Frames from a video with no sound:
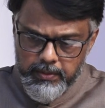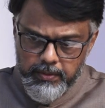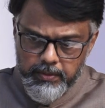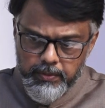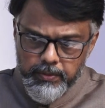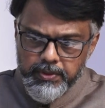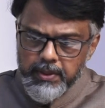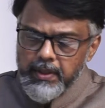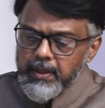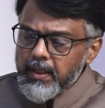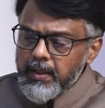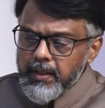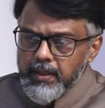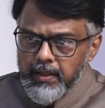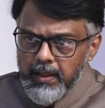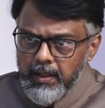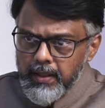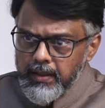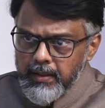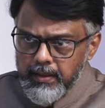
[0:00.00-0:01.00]
Hussain Ali
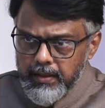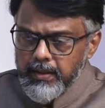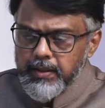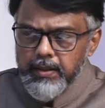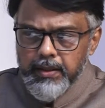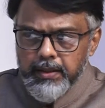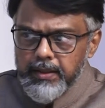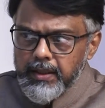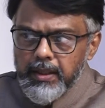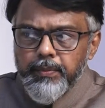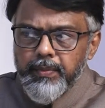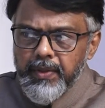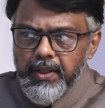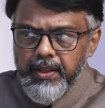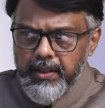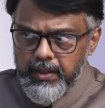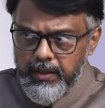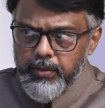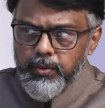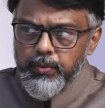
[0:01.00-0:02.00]
Khan
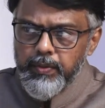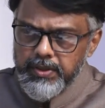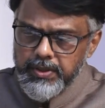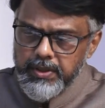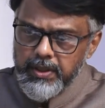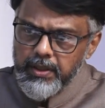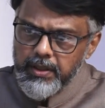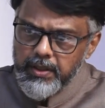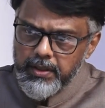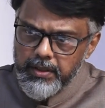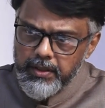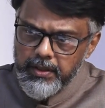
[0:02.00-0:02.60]
Kirmani, who was the